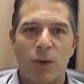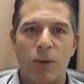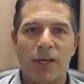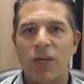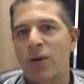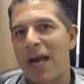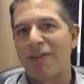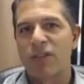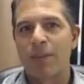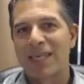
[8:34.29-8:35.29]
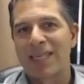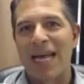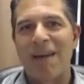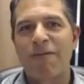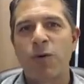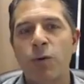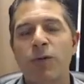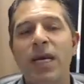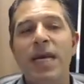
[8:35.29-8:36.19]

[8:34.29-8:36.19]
we don't have as much live food,